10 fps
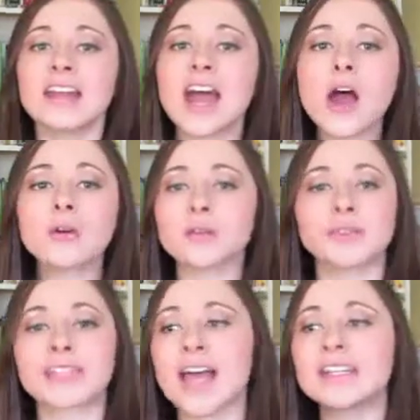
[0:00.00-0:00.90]
Now
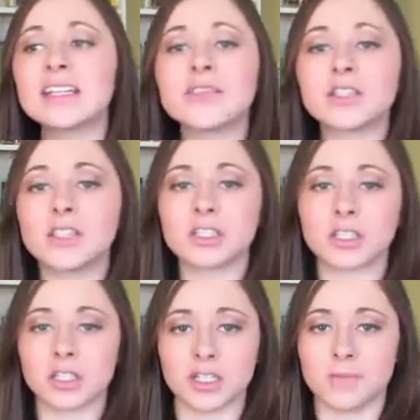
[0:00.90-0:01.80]
I didn't even need to
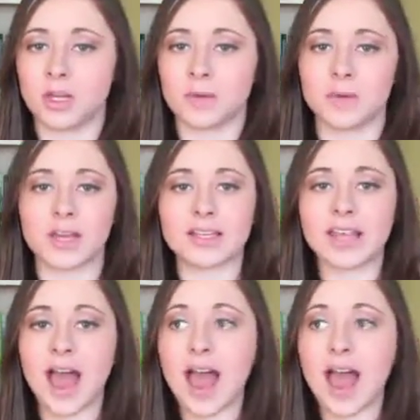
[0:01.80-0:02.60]
look in a mirror because